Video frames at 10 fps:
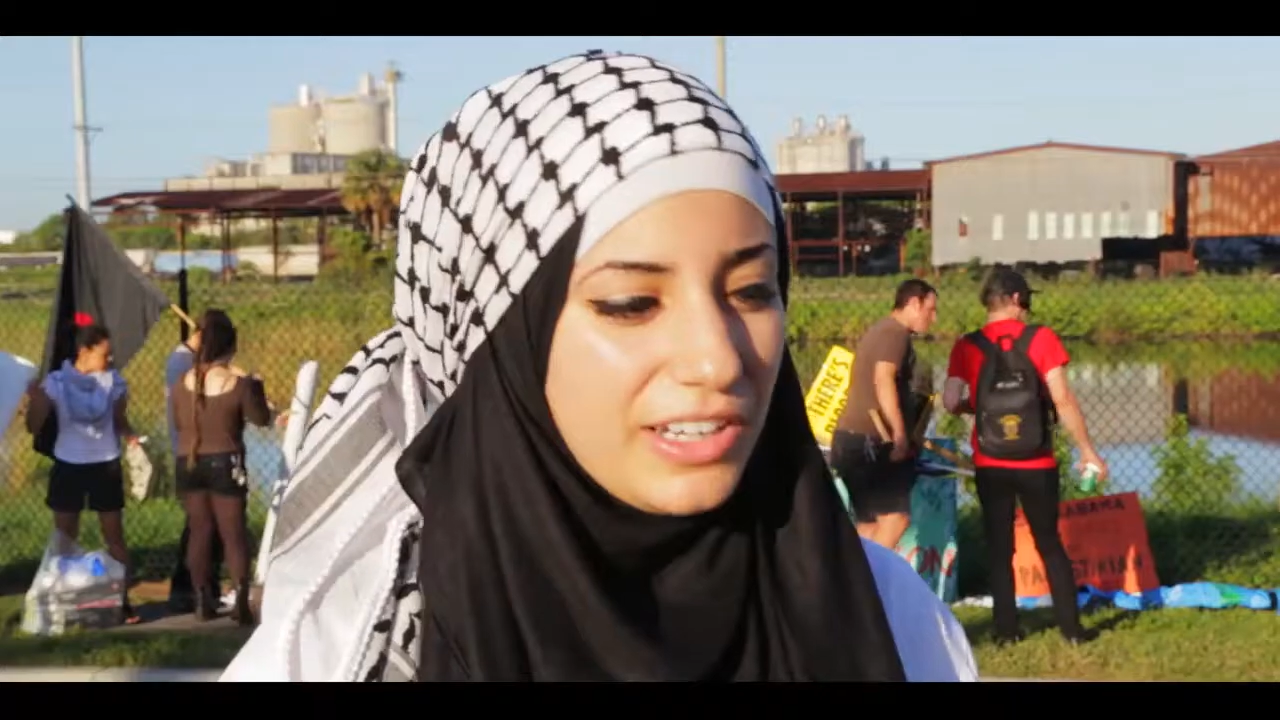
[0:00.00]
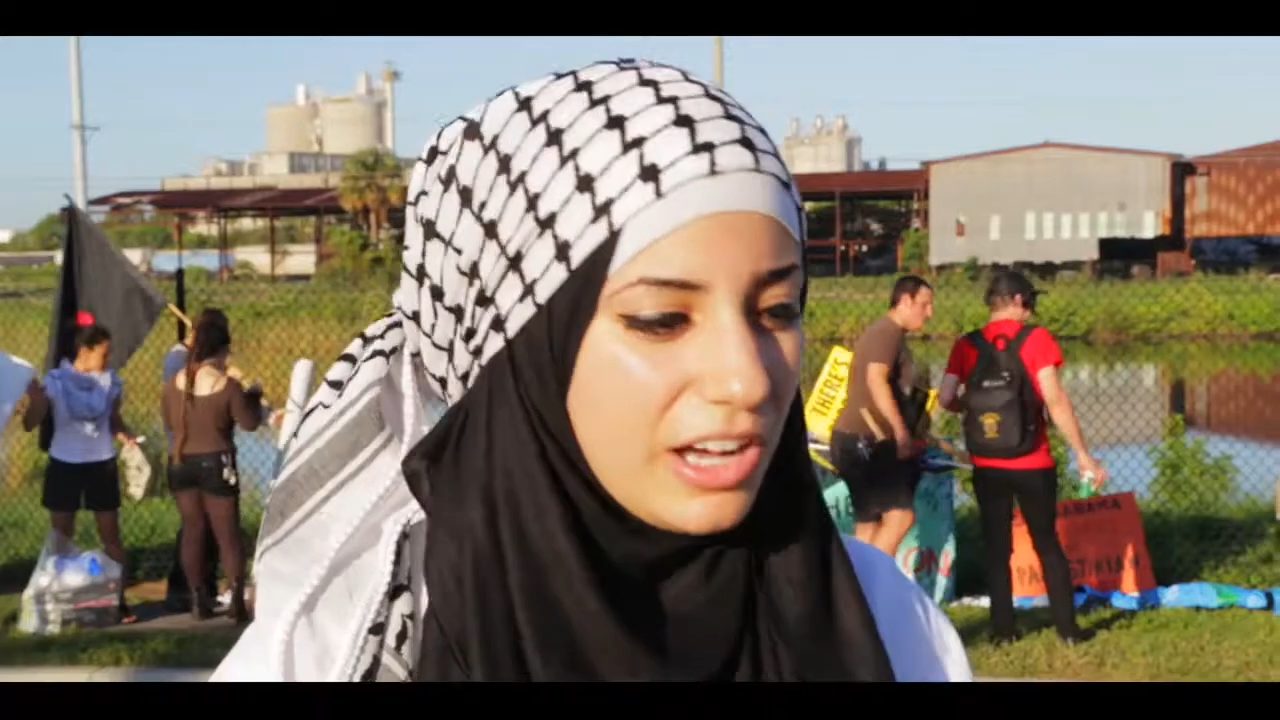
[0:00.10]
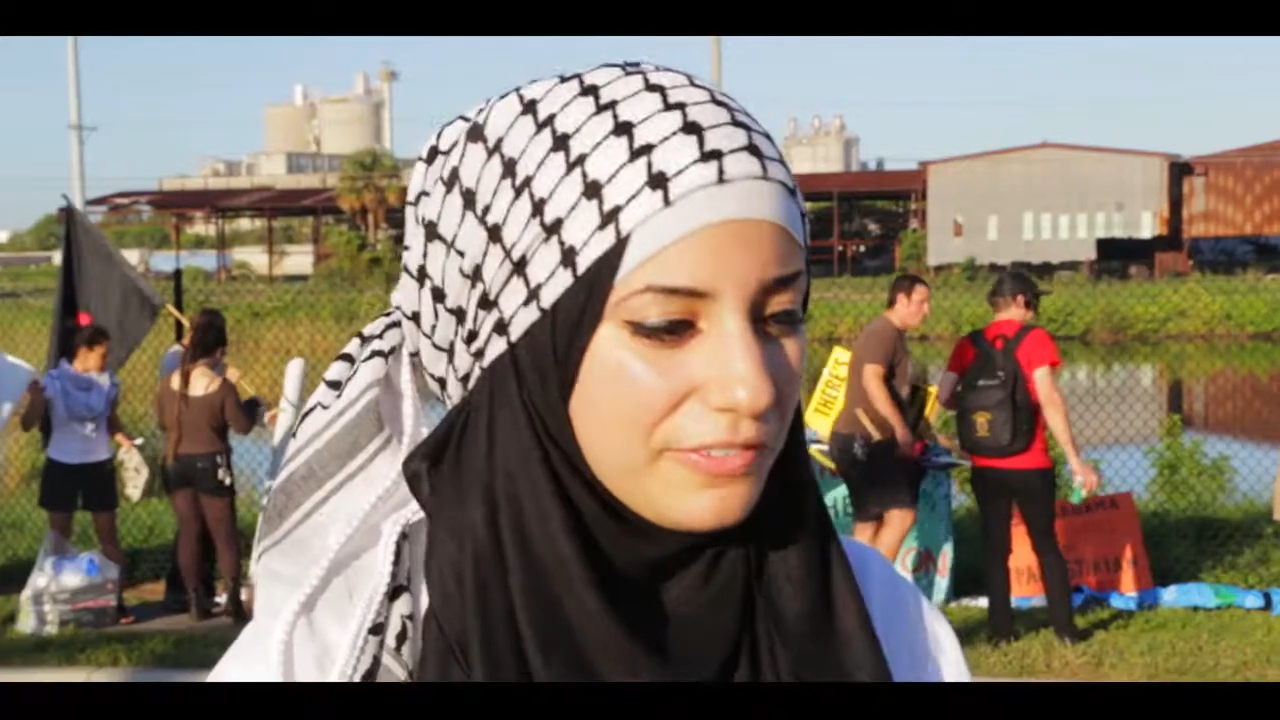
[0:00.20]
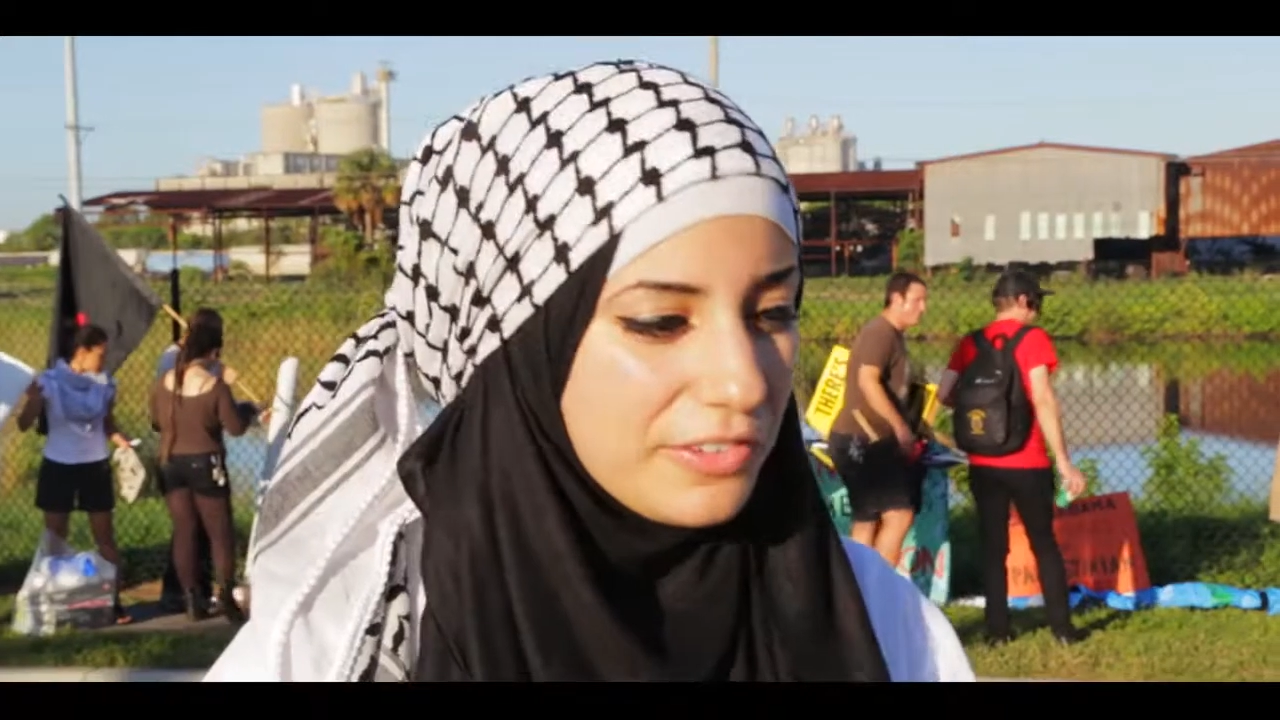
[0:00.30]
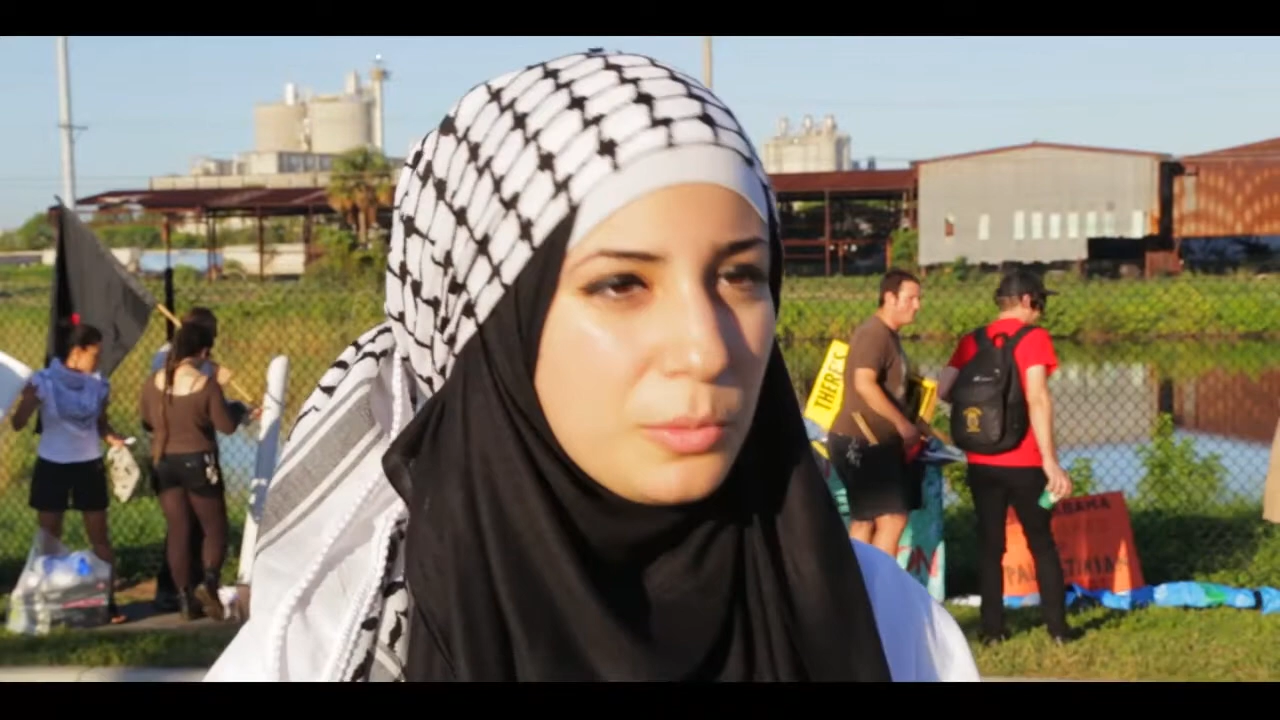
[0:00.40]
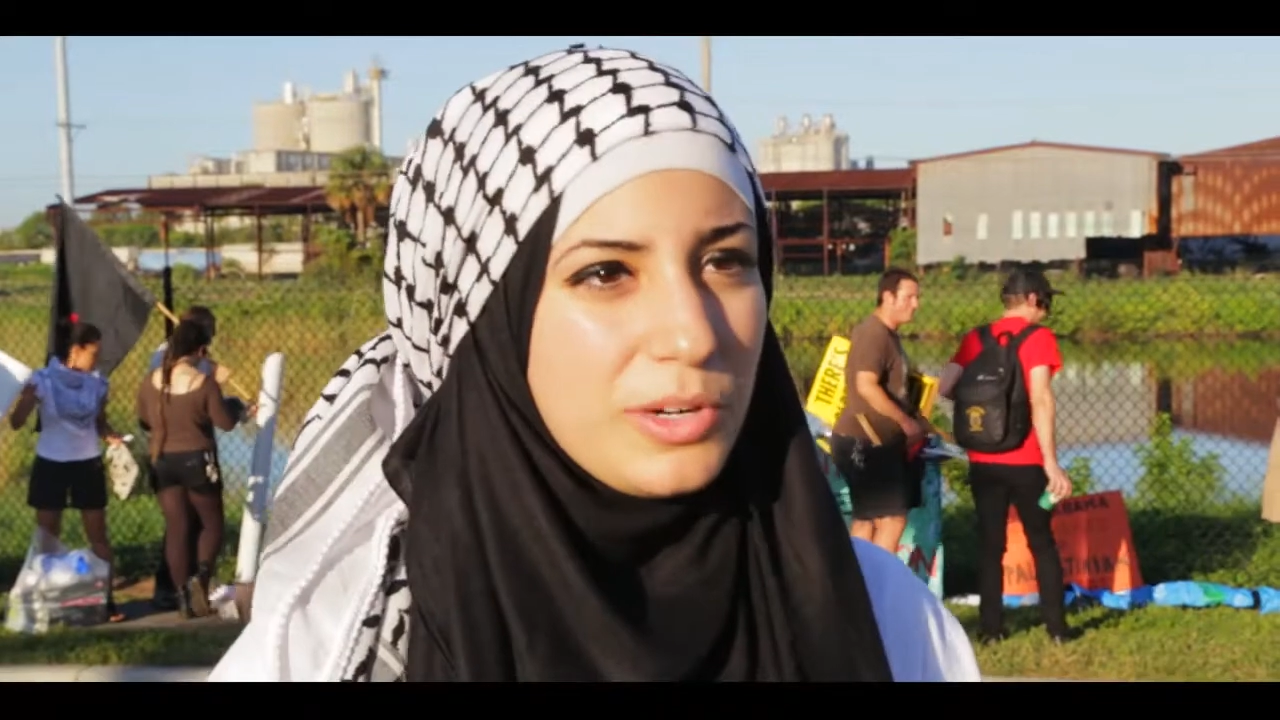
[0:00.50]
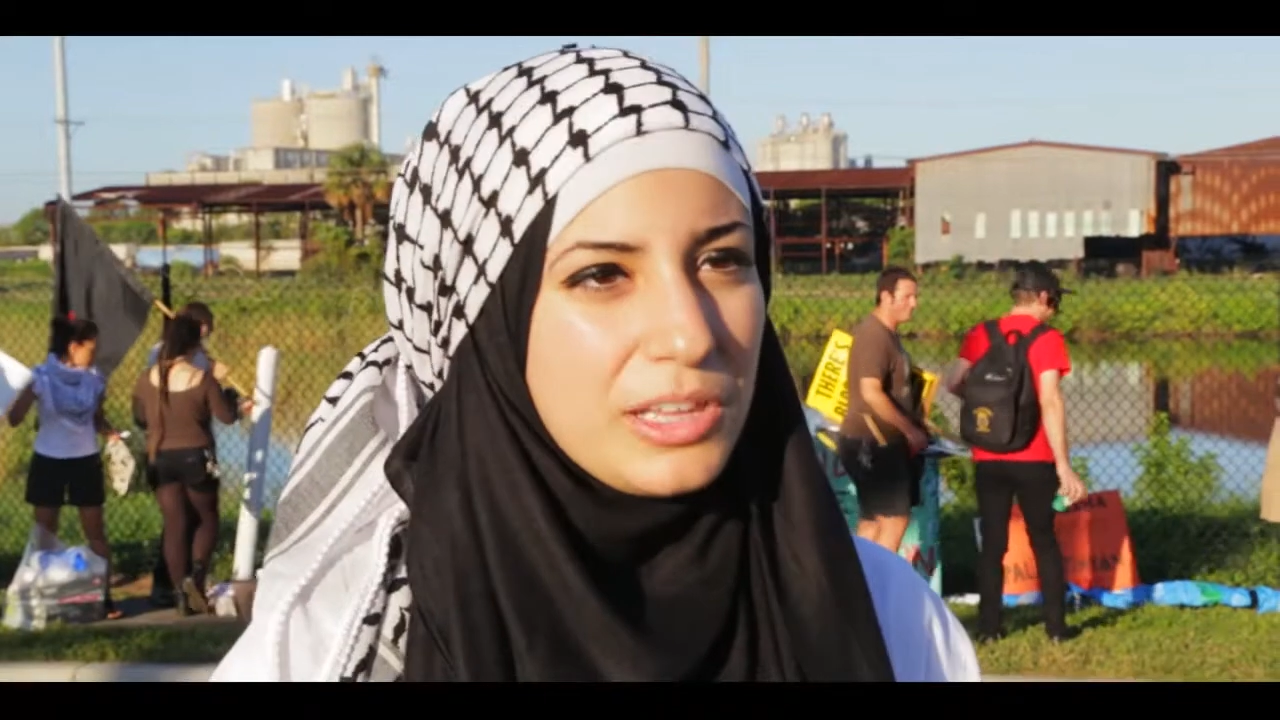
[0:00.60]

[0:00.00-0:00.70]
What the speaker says: off of the work